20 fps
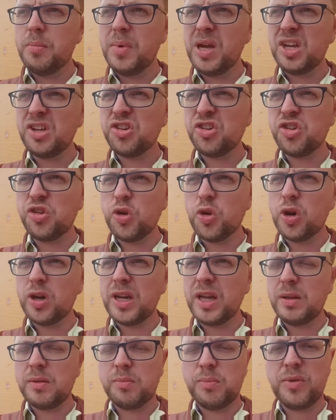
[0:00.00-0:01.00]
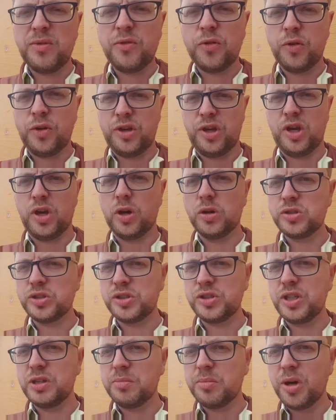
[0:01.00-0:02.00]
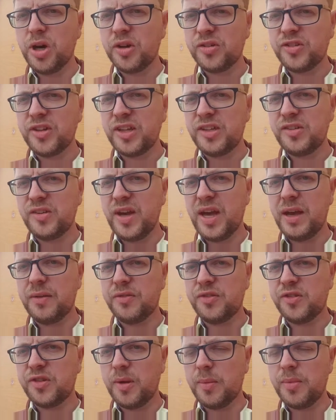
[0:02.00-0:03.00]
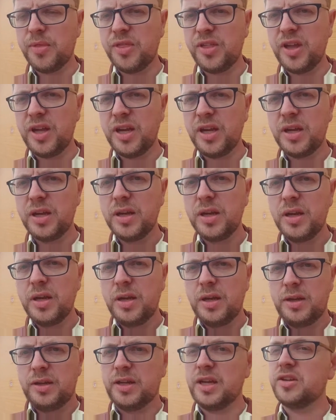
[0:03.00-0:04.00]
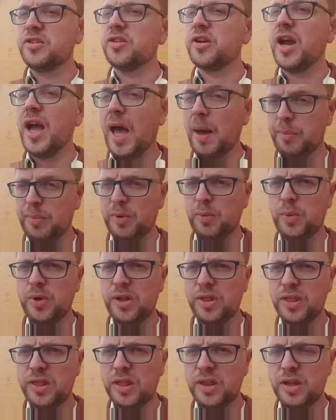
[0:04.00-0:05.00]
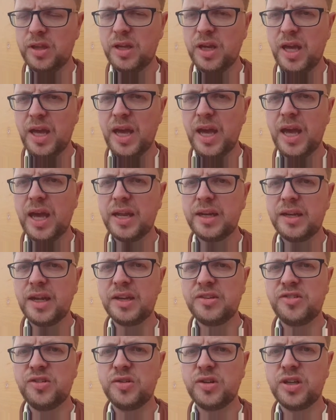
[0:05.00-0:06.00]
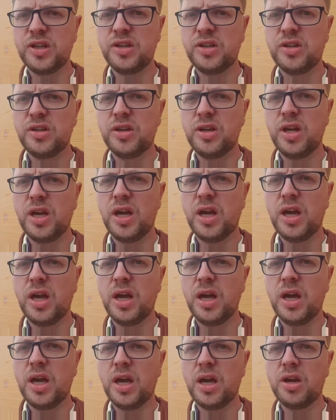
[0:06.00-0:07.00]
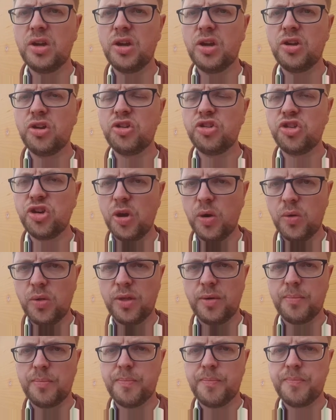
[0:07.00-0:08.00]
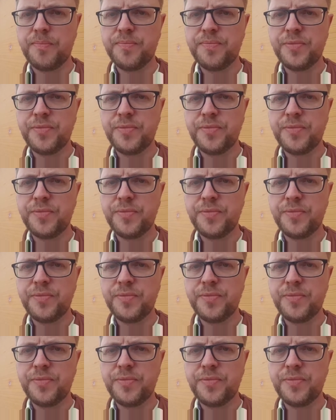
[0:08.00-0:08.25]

make sure that before you go to your boss that you have something that you're happy with and that you can show them.